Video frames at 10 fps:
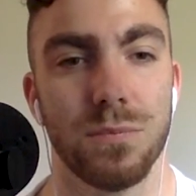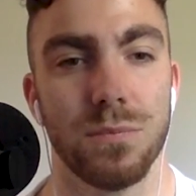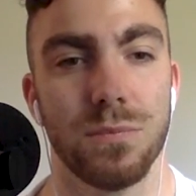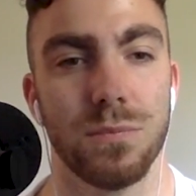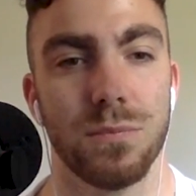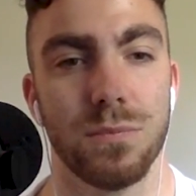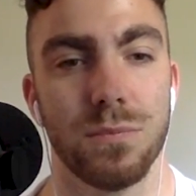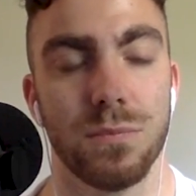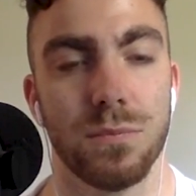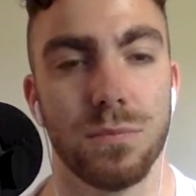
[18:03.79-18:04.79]

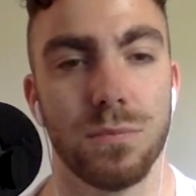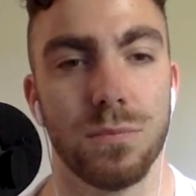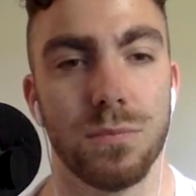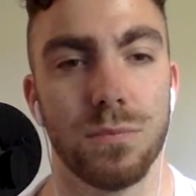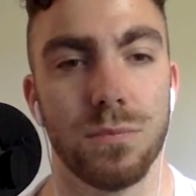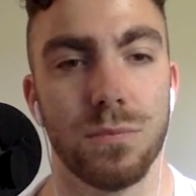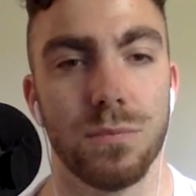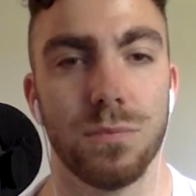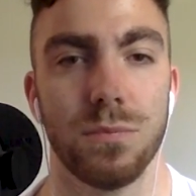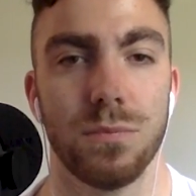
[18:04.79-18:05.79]

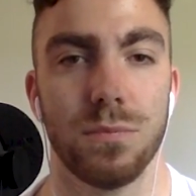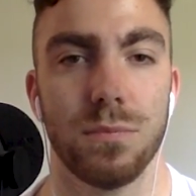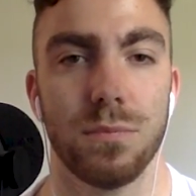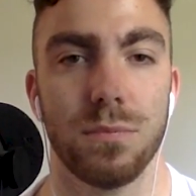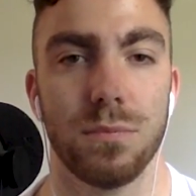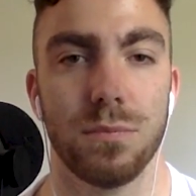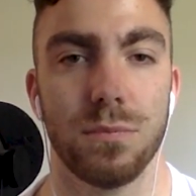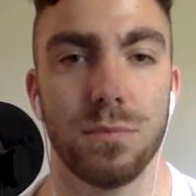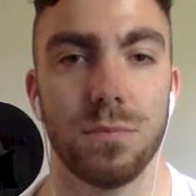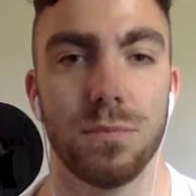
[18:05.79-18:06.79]

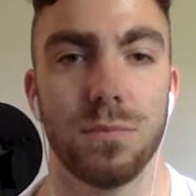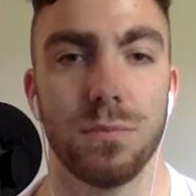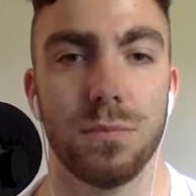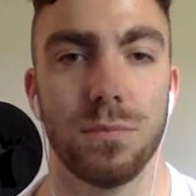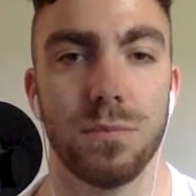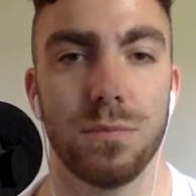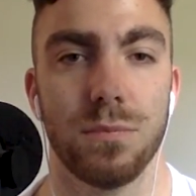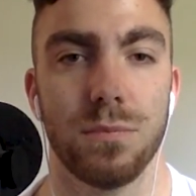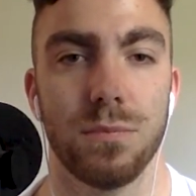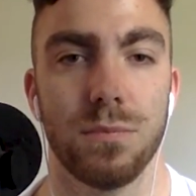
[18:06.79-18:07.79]

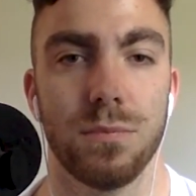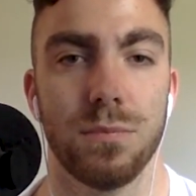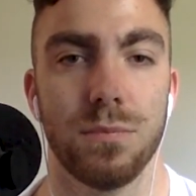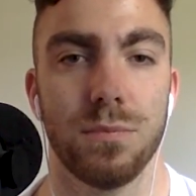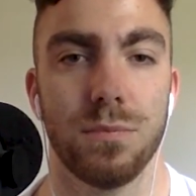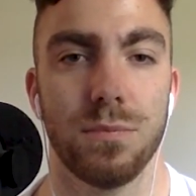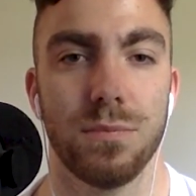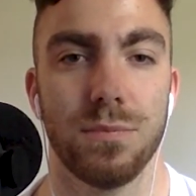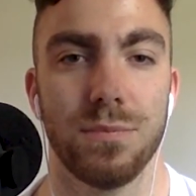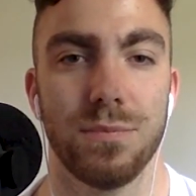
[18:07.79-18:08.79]

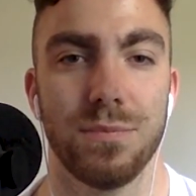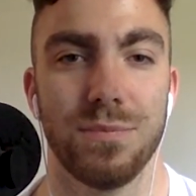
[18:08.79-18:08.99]
No words are spoken by the person on screen.